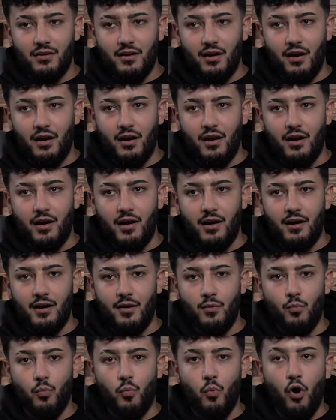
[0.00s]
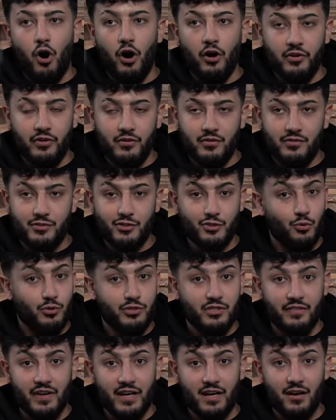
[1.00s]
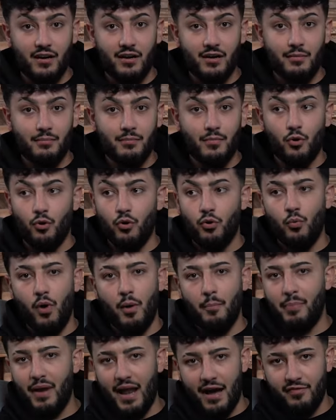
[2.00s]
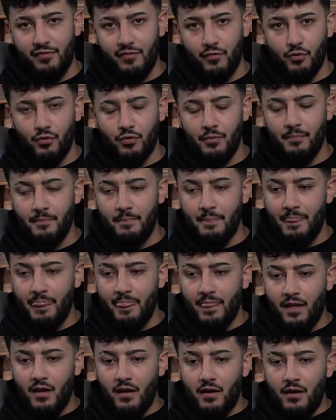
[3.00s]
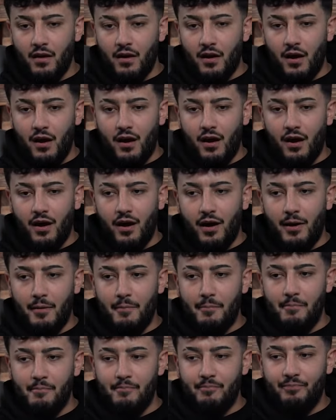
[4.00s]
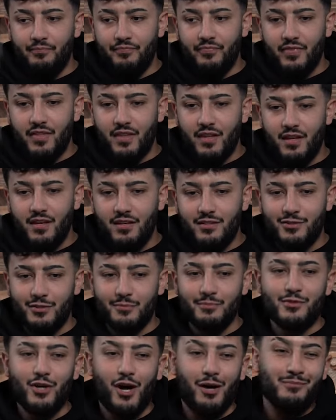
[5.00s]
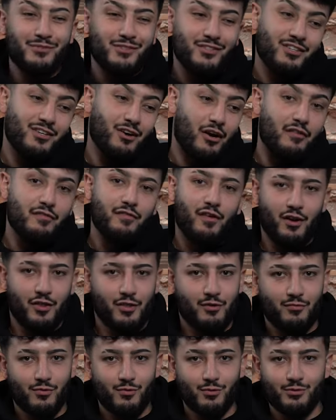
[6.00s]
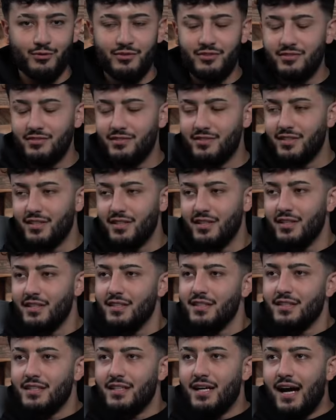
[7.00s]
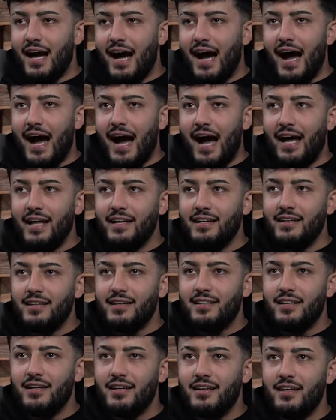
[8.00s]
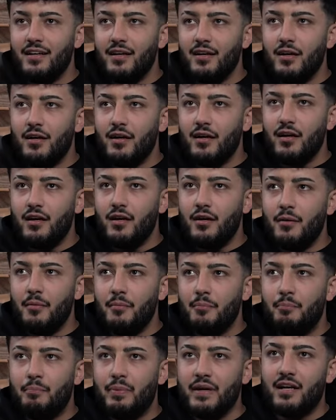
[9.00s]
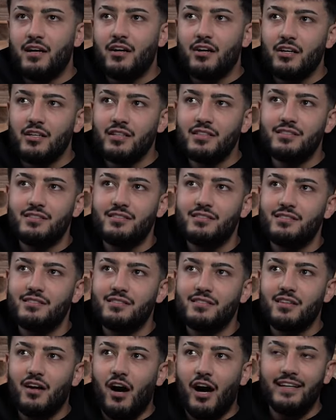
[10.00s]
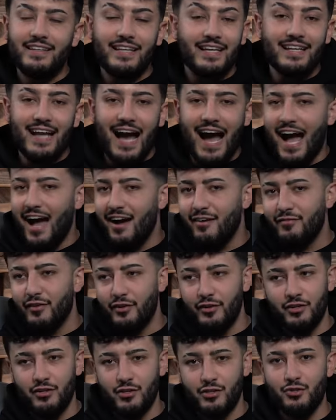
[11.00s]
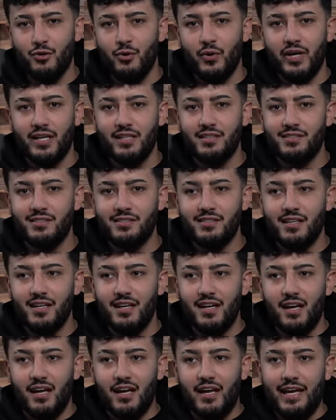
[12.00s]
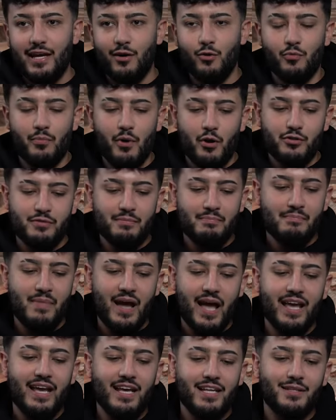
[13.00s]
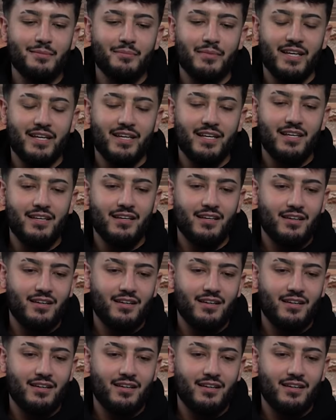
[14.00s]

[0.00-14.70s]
uh, one source of income or one platform, um, sometimes you got to follow the rules. And because I didn't have another choice, it almost made me